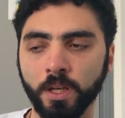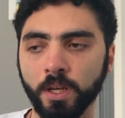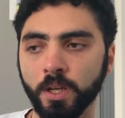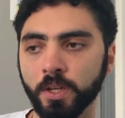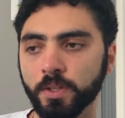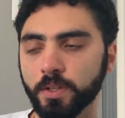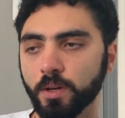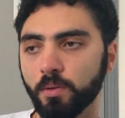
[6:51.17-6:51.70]

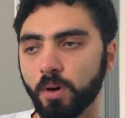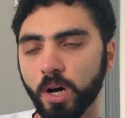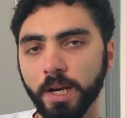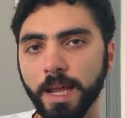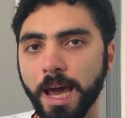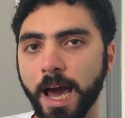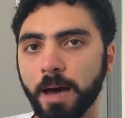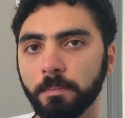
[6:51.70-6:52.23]
So
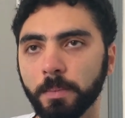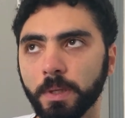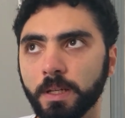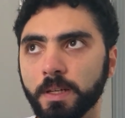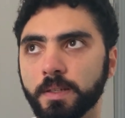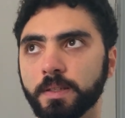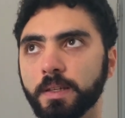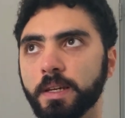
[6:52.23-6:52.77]

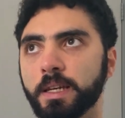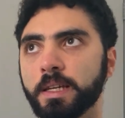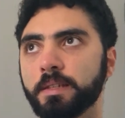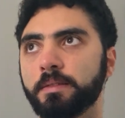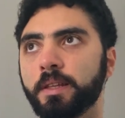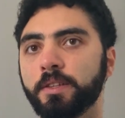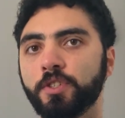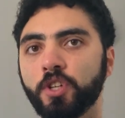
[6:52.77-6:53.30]
unhappiness is
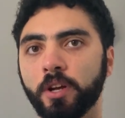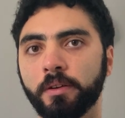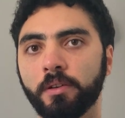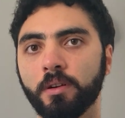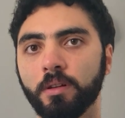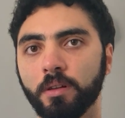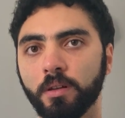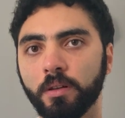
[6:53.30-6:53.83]
the
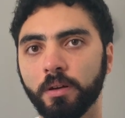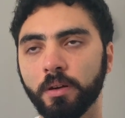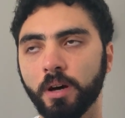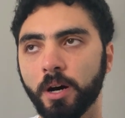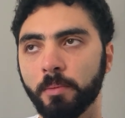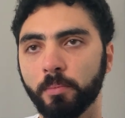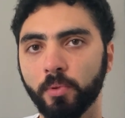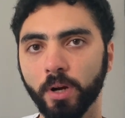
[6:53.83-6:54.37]
general
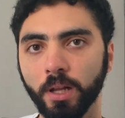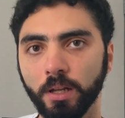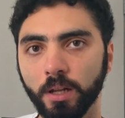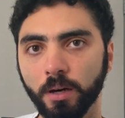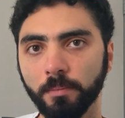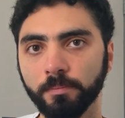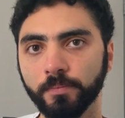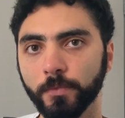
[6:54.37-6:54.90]

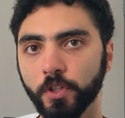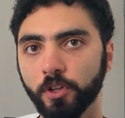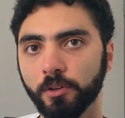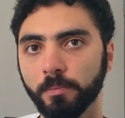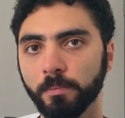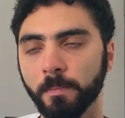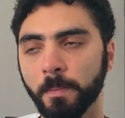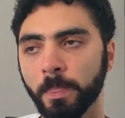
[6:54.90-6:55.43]
umbrella
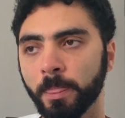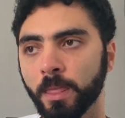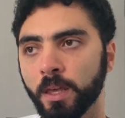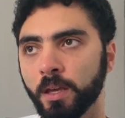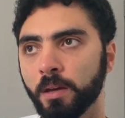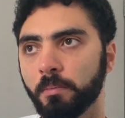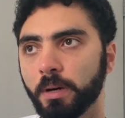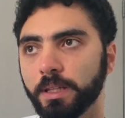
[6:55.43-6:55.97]
term,
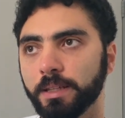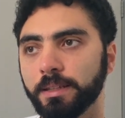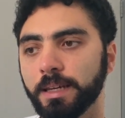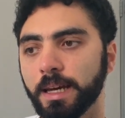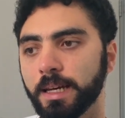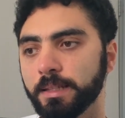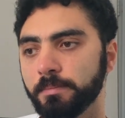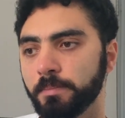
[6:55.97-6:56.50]
but it
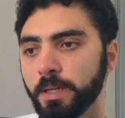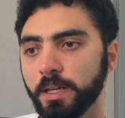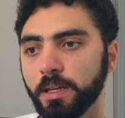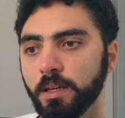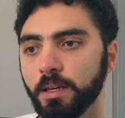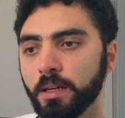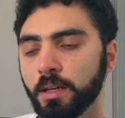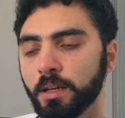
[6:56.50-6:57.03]
can be